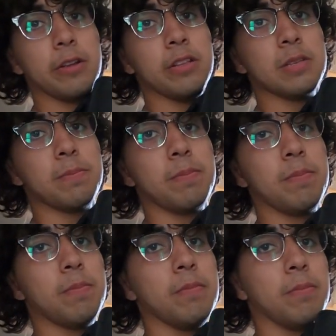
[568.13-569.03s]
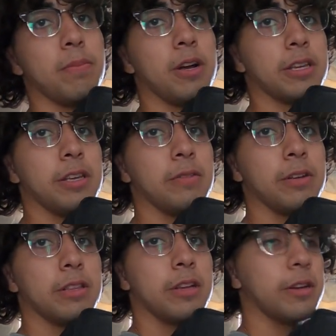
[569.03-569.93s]
in this pocket
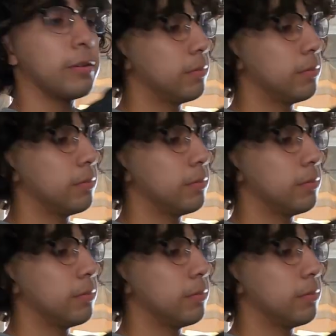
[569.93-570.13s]
right there.